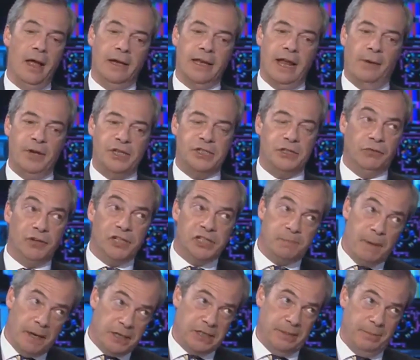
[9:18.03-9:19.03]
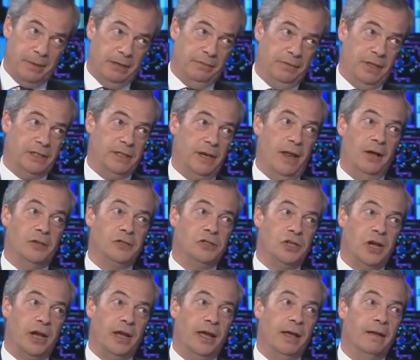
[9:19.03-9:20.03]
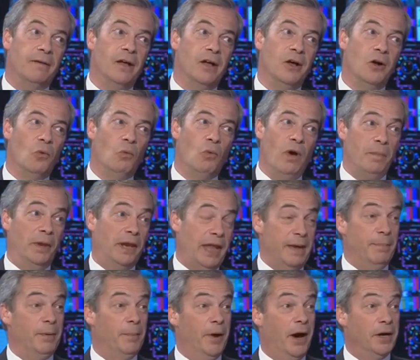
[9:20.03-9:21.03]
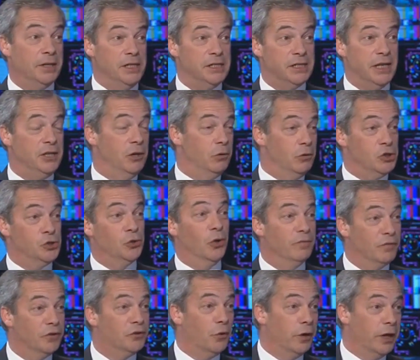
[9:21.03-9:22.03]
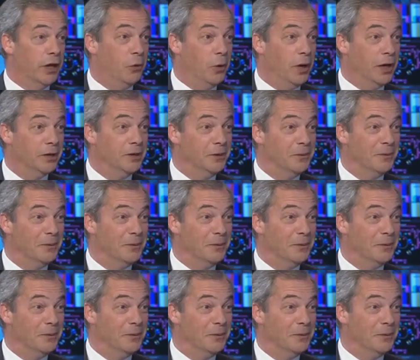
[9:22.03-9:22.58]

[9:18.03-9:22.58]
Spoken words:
Now, we saw a specimen of this last year when the Labour Party said you can join for £3